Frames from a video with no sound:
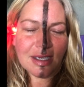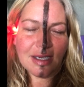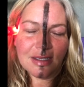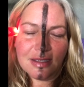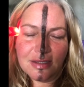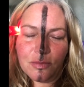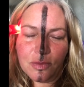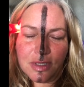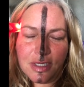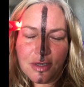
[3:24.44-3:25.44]
And then
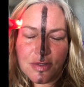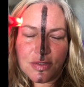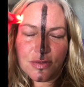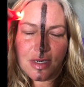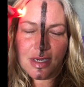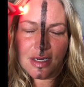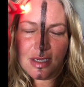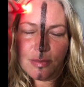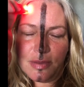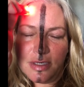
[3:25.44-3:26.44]
one goes right
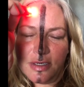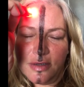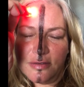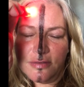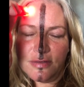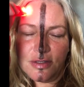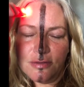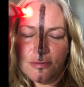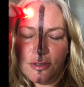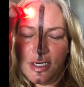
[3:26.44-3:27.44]
up here over their
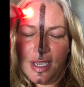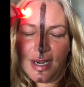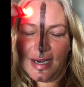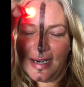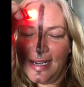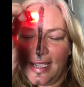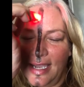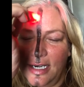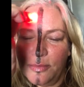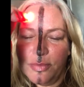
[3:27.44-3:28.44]
forehead, and it
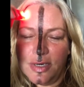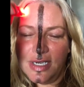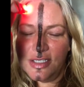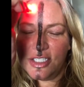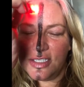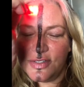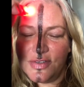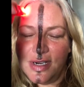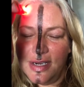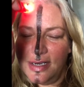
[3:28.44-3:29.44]
kind of branches
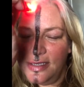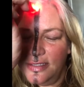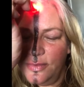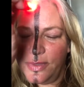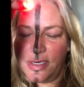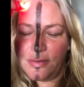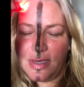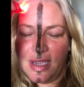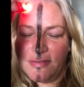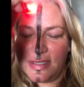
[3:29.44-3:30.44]
right into where
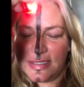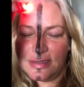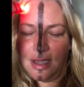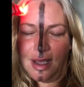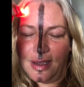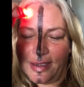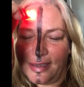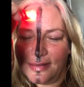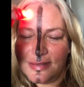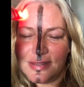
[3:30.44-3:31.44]
we have these
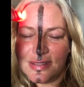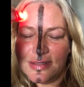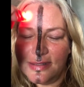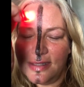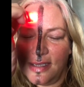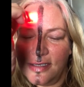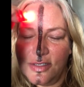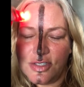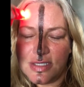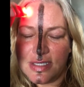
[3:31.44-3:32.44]
lines. Isn't that
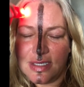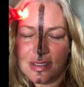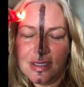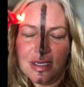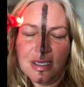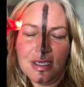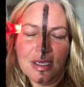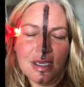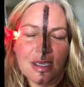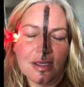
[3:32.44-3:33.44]
interesting?
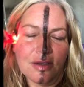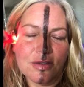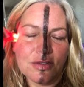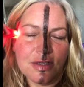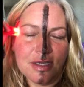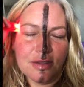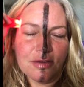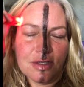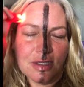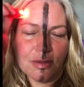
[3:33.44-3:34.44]
And goes right
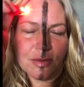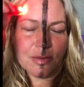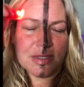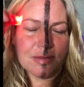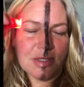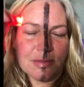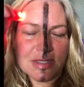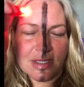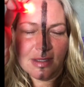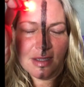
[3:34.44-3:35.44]
through here where we
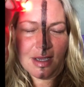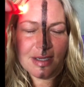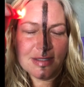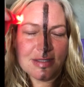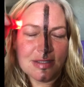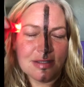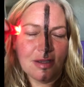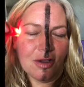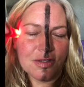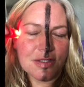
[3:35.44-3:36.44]
sometimes get lines
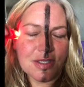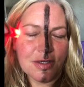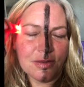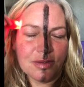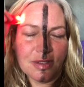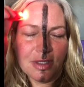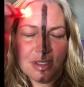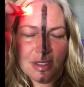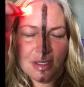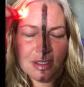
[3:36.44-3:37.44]
also.
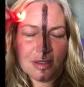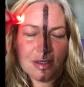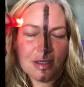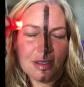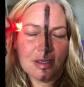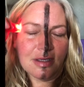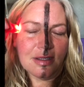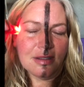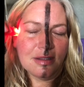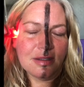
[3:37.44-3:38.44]

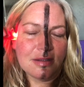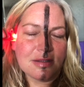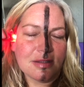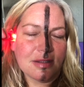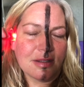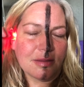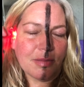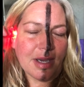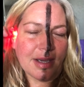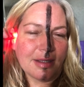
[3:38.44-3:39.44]
Okay, and then
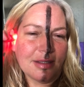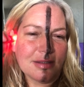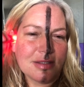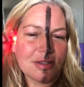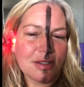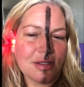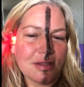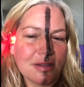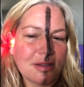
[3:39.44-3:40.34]
back into the